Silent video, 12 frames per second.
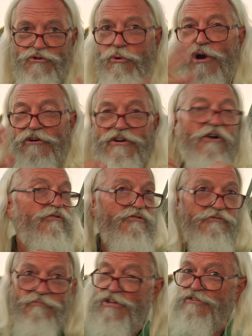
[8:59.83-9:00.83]
query. Oh,
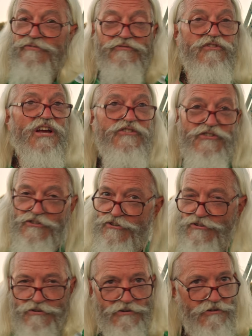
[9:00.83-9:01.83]
it's inflection
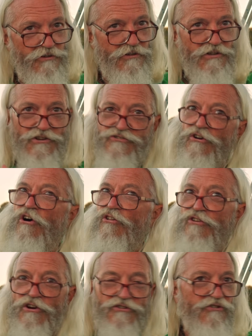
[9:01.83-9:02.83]
is all there.